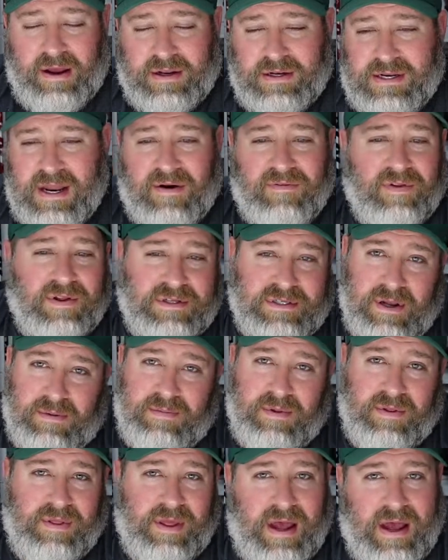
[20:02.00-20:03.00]
Definitely
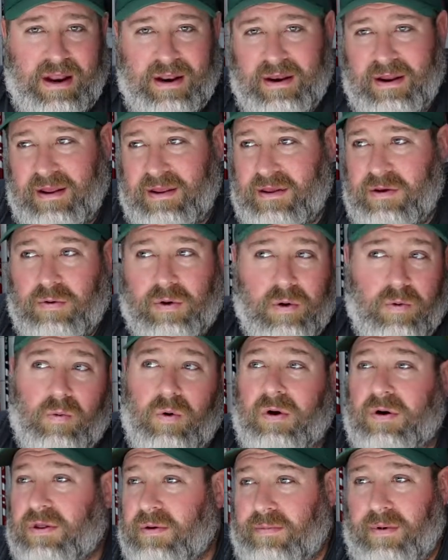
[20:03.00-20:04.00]
something that you can
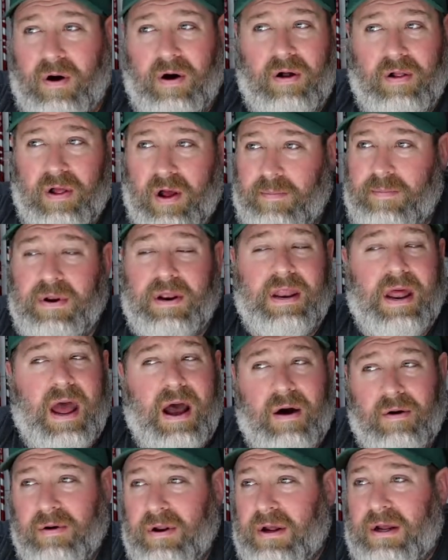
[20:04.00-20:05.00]
work the ball up and
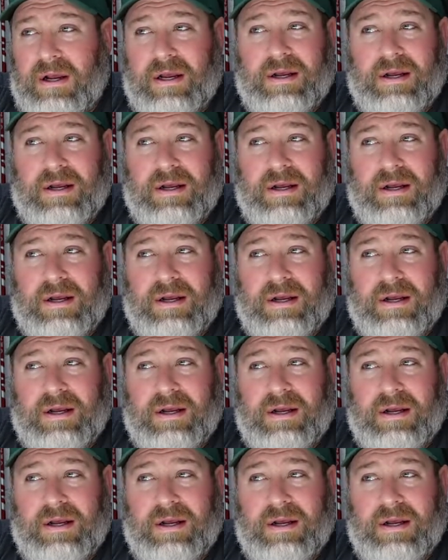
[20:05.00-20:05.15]
down.